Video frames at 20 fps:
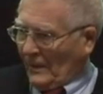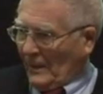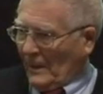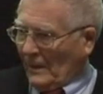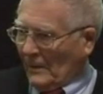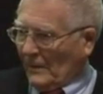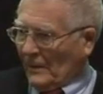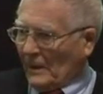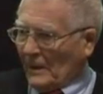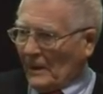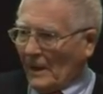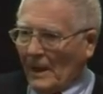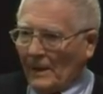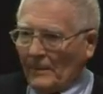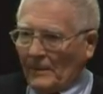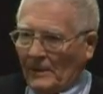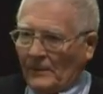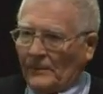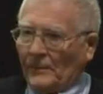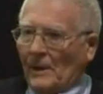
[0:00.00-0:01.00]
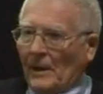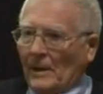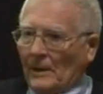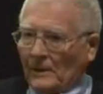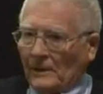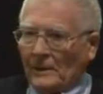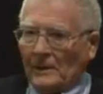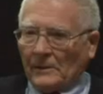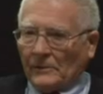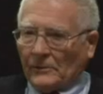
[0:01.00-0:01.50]
The climate
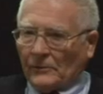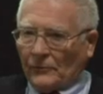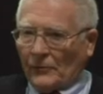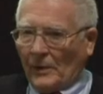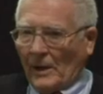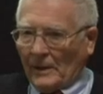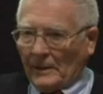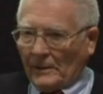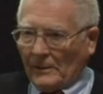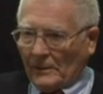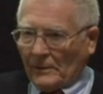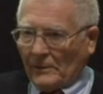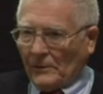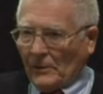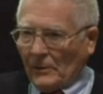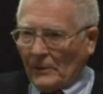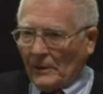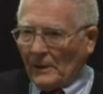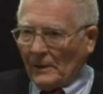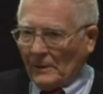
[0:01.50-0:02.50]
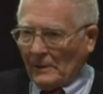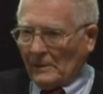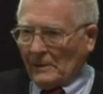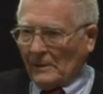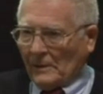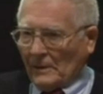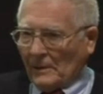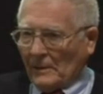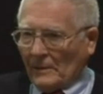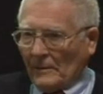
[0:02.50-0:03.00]
scientists tried to do it.